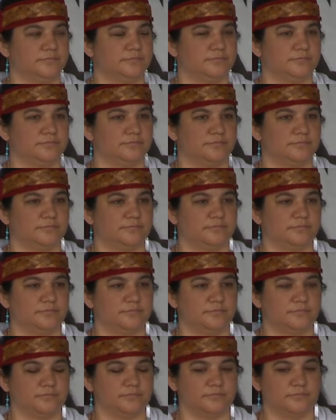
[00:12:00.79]

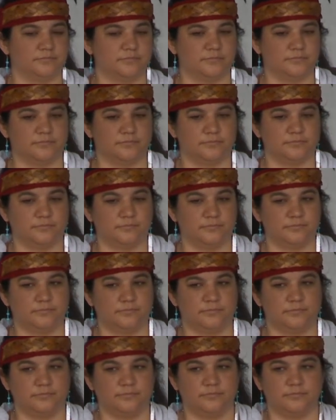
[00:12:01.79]

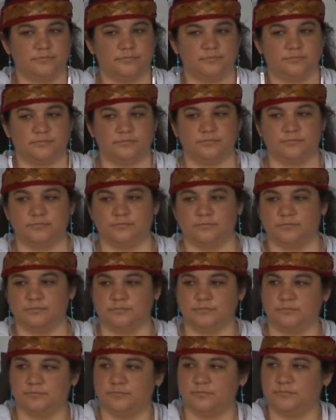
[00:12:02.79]

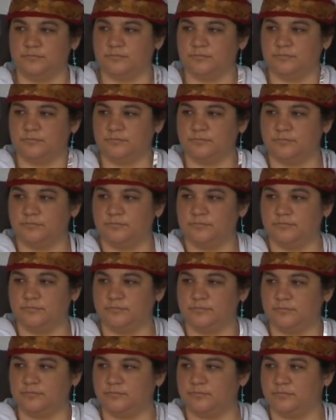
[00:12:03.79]

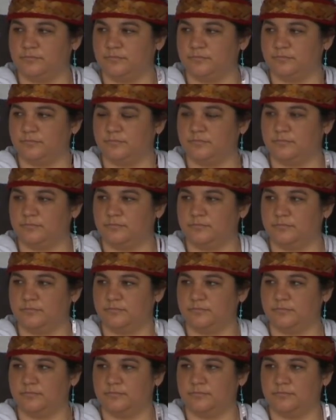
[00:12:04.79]

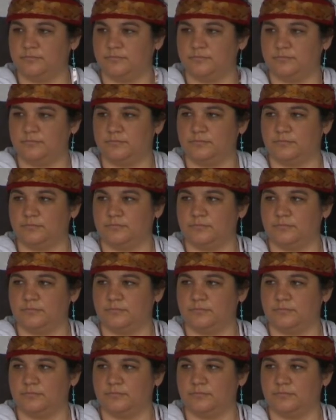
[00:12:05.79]
No words are spoken by the person on screen.